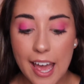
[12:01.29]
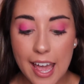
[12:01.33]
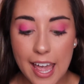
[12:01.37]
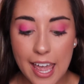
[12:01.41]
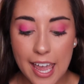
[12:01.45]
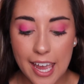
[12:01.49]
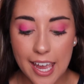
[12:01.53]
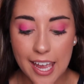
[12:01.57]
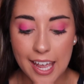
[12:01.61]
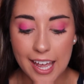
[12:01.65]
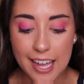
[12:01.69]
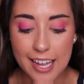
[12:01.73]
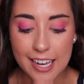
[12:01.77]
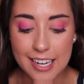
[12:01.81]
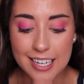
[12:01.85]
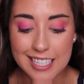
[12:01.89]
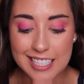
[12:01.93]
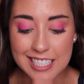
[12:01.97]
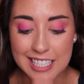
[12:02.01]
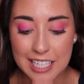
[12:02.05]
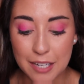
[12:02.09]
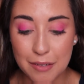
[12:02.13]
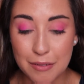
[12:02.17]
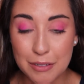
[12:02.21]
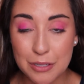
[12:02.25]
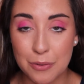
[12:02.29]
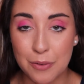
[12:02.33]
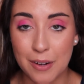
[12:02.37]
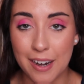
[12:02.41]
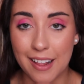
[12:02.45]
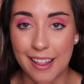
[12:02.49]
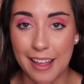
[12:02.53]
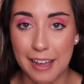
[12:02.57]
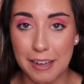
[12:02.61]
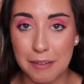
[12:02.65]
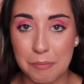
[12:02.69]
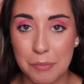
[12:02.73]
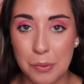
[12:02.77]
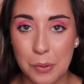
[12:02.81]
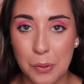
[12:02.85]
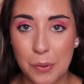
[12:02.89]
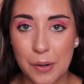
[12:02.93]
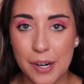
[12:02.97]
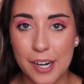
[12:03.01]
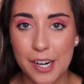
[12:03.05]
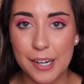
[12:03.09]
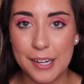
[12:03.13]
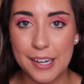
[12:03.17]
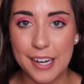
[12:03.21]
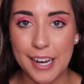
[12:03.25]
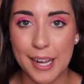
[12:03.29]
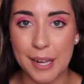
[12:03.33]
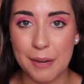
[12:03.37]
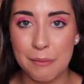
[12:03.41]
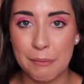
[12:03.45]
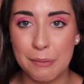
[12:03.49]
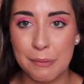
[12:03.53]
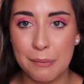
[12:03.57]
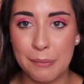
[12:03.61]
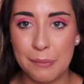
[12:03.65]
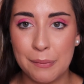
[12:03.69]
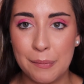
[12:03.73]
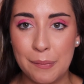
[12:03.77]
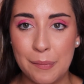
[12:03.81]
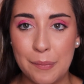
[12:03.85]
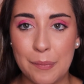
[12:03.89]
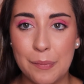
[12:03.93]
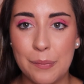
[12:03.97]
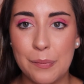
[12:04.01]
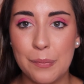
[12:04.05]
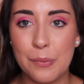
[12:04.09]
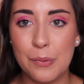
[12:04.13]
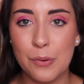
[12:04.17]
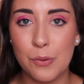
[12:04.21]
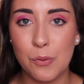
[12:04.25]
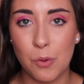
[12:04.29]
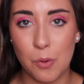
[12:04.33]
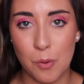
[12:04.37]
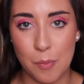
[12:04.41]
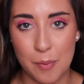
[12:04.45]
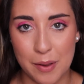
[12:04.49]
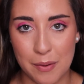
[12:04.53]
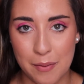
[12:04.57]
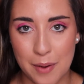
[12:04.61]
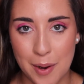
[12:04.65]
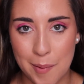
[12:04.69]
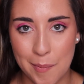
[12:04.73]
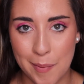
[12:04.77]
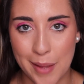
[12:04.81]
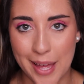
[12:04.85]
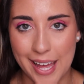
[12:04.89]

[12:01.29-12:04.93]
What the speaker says: and see which one I like more, and we'll be right